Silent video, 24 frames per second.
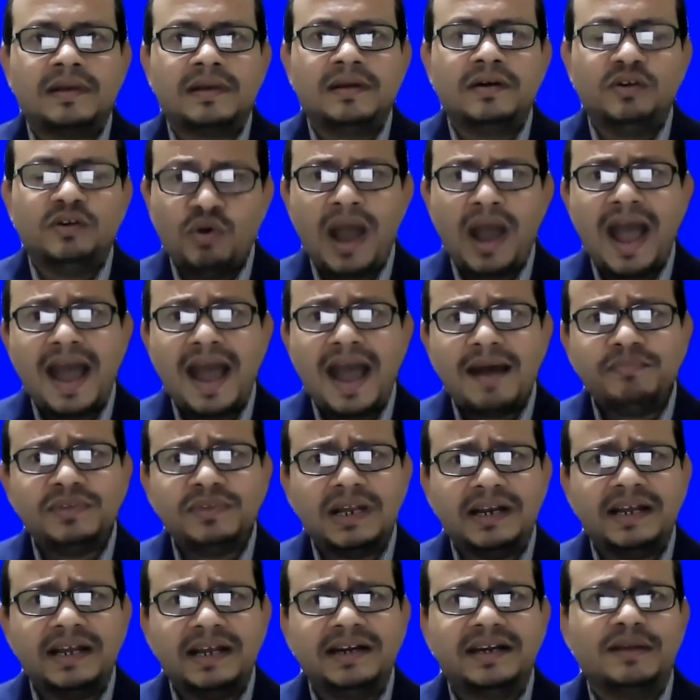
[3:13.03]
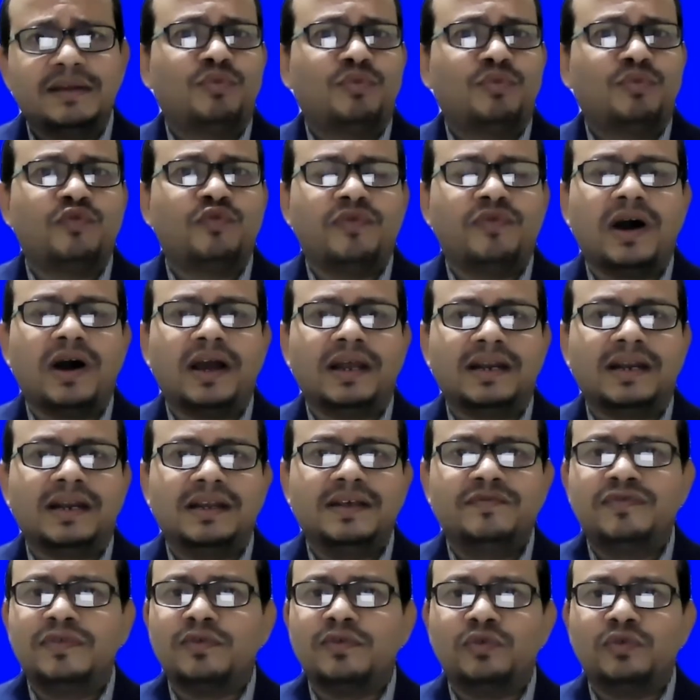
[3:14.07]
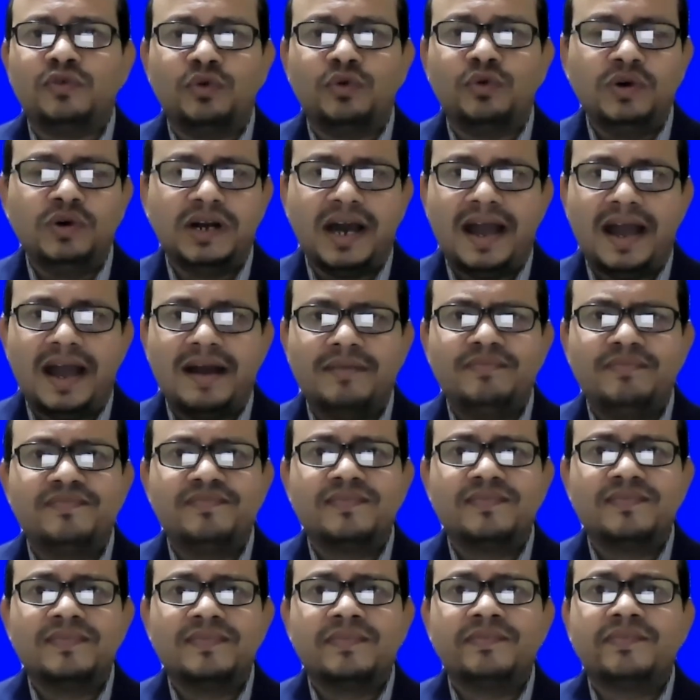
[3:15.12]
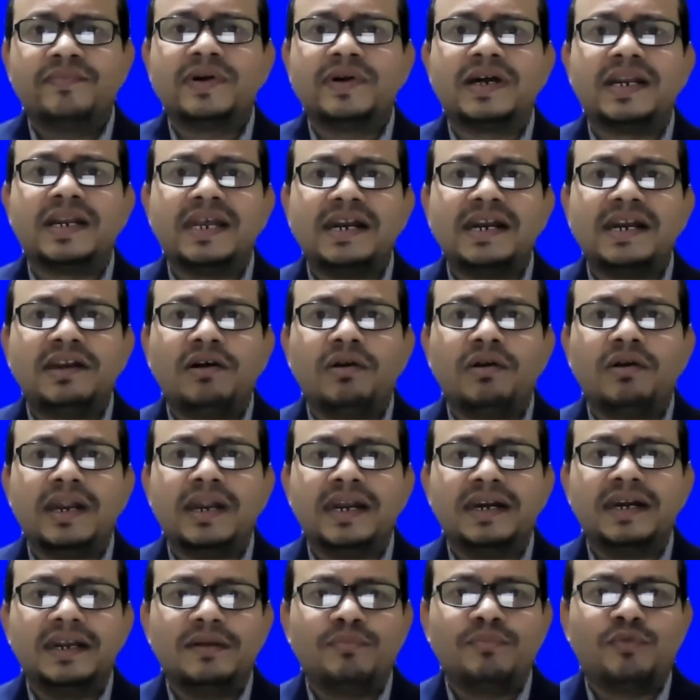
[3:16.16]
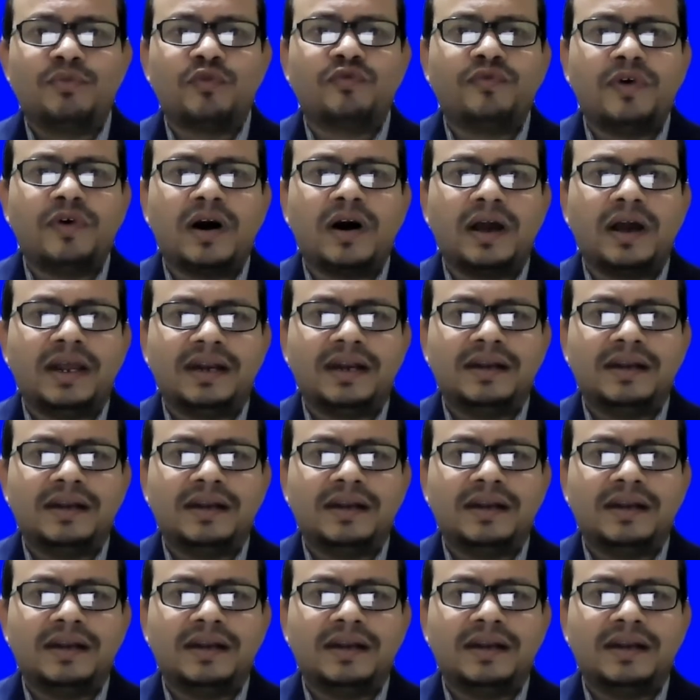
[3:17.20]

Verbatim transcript: Do you have the LinkedIn profile? If you don't have, create your LinkedIn profile.